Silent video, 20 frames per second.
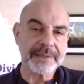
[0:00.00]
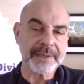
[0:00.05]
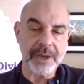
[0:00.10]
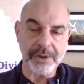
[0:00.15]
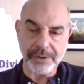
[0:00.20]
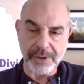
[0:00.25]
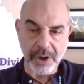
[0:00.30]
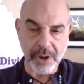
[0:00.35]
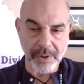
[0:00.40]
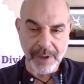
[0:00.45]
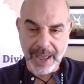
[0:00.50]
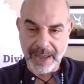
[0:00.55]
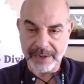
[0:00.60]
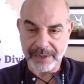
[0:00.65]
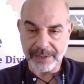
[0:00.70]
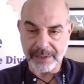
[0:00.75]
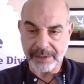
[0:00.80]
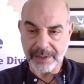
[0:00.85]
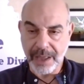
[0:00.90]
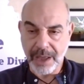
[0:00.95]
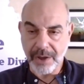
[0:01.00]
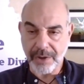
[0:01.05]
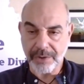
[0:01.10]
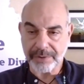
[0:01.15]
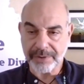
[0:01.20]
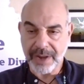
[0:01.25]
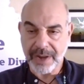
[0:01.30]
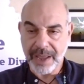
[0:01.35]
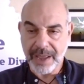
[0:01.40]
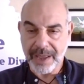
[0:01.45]
Don't go at it
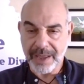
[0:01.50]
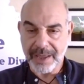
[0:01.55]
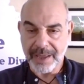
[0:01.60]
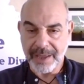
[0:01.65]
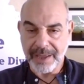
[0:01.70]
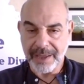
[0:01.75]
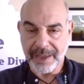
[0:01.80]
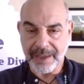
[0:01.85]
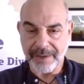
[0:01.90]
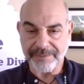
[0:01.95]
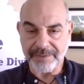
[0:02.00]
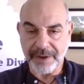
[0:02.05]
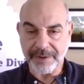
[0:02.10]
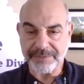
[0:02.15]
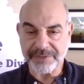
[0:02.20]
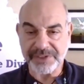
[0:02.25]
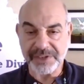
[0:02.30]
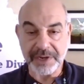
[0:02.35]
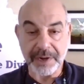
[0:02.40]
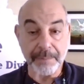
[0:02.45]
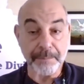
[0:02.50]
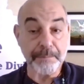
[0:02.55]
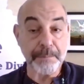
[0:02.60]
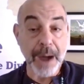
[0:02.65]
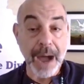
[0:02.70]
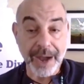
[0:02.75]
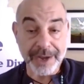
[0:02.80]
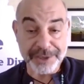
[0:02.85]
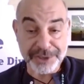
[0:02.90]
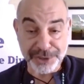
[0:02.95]
alone. Have you ever seen a
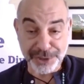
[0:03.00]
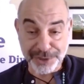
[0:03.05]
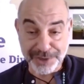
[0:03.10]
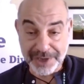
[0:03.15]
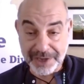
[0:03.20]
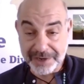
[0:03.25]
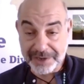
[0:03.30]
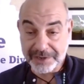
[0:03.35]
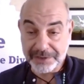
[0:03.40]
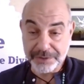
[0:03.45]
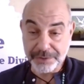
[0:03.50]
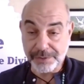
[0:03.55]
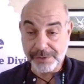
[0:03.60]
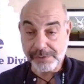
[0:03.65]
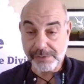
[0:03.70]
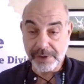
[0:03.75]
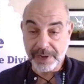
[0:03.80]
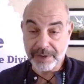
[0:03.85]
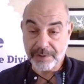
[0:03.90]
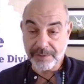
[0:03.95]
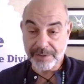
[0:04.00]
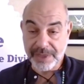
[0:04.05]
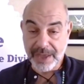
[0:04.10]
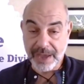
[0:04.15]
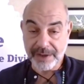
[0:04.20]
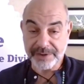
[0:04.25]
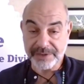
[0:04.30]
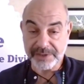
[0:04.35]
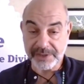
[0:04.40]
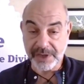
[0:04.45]
boxer get into a ring
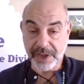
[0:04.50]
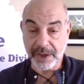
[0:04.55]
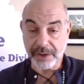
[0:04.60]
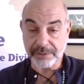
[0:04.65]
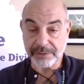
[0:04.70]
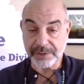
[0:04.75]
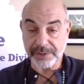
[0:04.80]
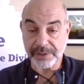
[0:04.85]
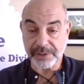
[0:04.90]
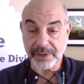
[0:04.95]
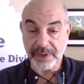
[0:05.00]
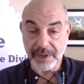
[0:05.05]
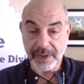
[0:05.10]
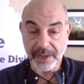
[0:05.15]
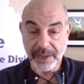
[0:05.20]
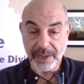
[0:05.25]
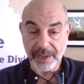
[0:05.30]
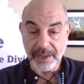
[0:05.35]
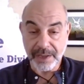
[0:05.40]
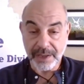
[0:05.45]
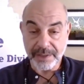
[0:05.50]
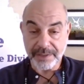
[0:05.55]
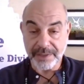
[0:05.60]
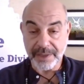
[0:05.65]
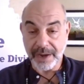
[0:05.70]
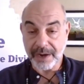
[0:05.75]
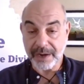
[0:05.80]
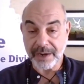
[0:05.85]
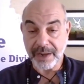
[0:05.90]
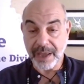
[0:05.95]
without his coach
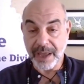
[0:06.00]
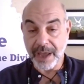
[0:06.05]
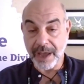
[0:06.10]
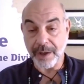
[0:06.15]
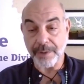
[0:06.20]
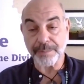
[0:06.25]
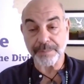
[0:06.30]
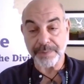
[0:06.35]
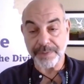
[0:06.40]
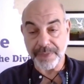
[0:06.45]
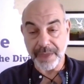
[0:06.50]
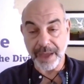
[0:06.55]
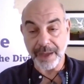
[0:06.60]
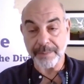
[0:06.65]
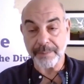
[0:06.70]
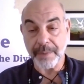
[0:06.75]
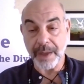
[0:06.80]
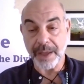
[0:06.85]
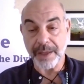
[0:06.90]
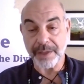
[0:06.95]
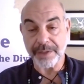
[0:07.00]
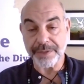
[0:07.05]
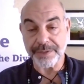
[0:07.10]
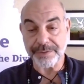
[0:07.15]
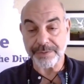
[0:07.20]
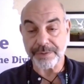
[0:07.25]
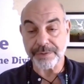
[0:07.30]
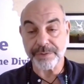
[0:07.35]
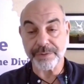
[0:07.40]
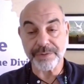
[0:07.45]
there to help them
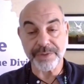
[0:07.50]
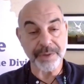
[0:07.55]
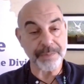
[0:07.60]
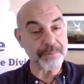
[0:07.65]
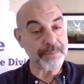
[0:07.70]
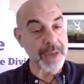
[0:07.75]
through the